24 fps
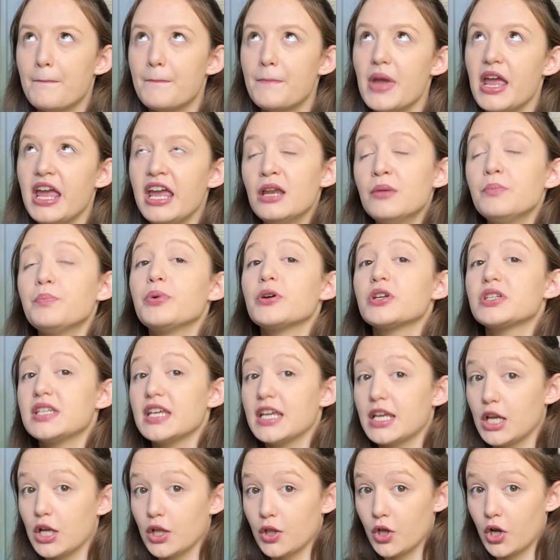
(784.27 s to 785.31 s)
In
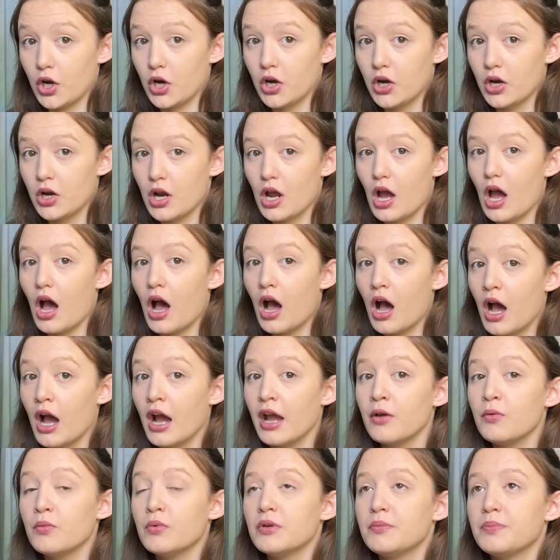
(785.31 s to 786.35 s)
particular, I
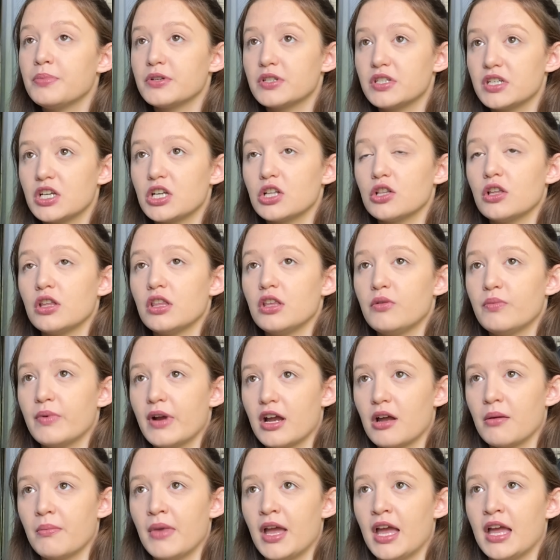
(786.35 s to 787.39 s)
would particularly
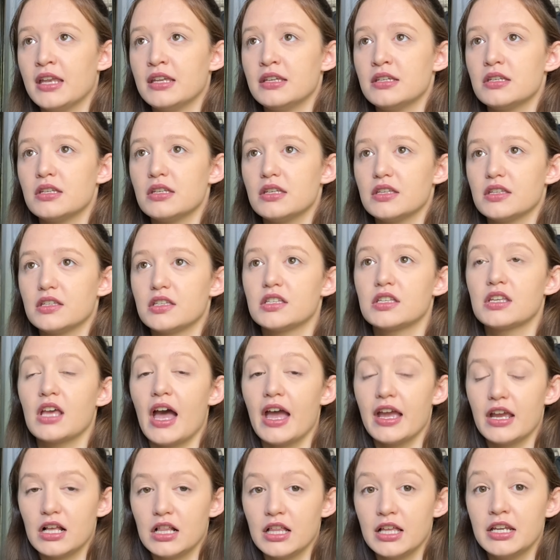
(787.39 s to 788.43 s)
recommend Sky
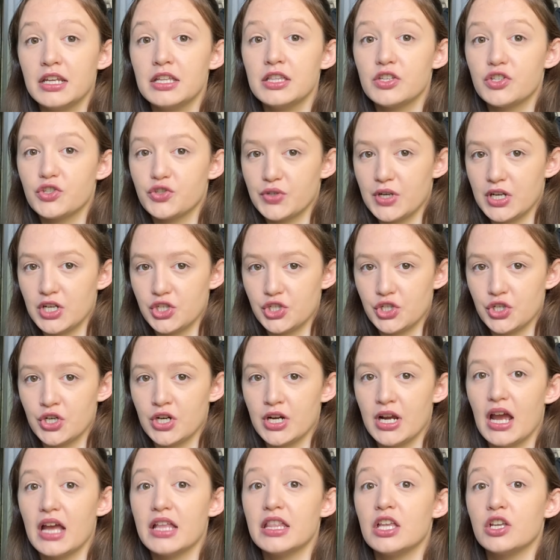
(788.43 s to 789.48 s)
Clan and the Stranger
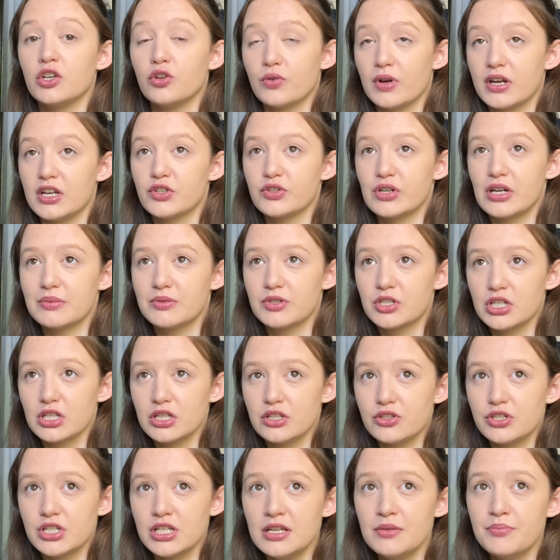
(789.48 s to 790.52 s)
and then Gray Stripes
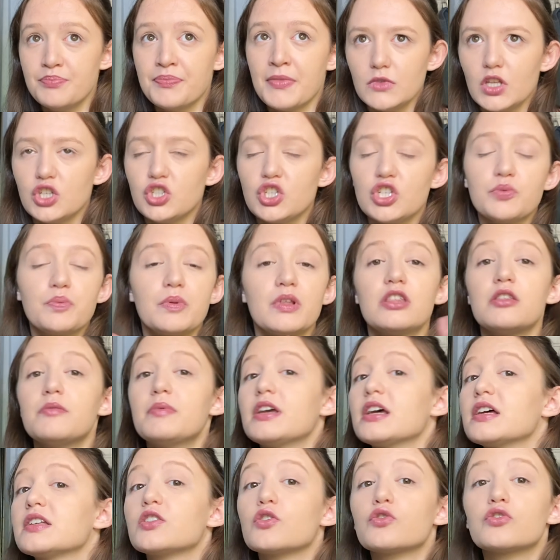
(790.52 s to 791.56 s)
Trilogy, just plainly
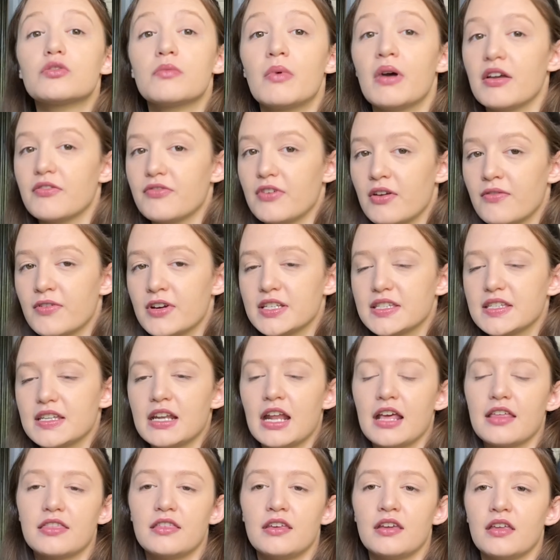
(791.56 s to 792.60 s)
because those are my favorites and
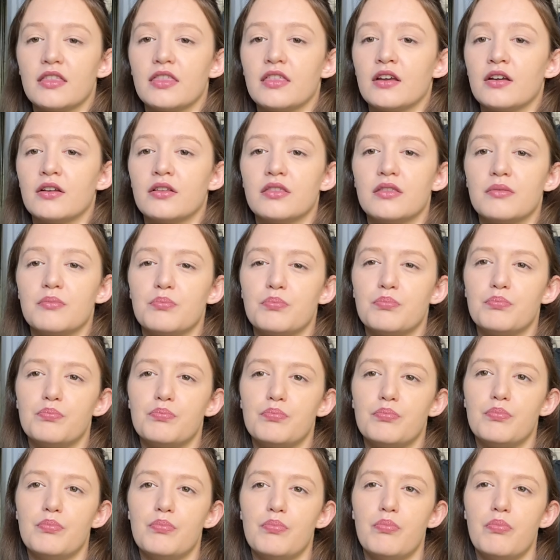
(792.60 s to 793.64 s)
I think they're the
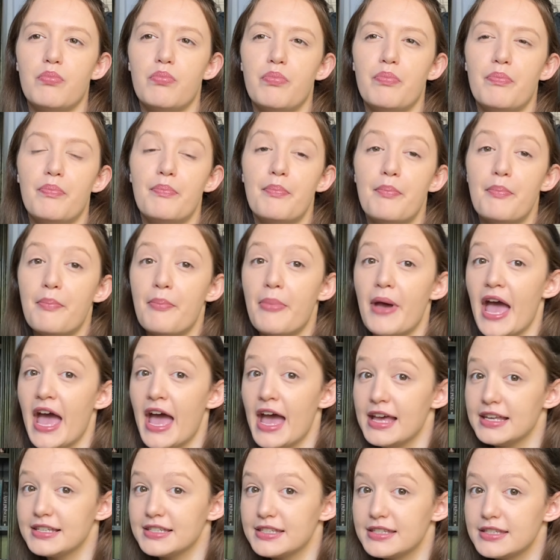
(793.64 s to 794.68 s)

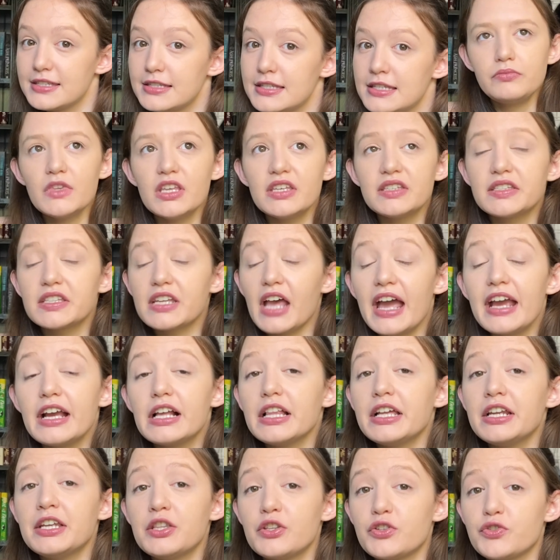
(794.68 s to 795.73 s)
best. Sky
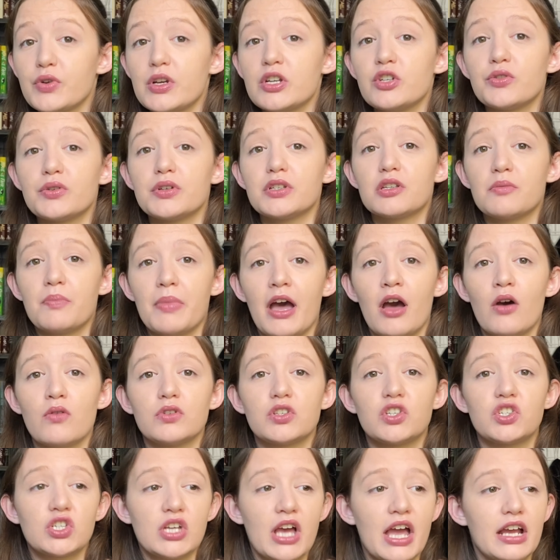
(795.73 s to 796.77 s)
Clan and the Stranger is about
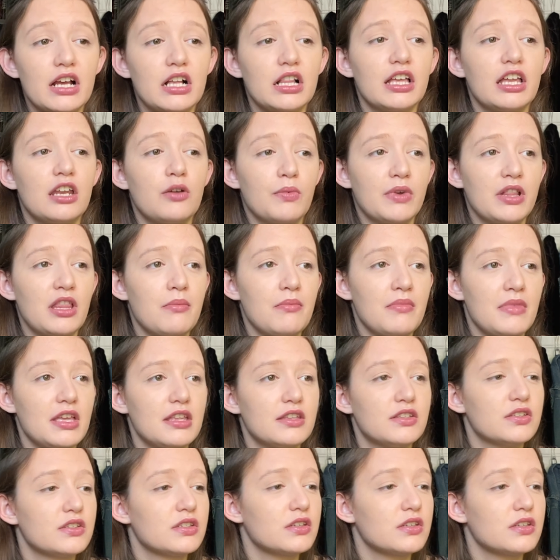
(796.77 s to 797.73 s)
Sky Clan and when they meet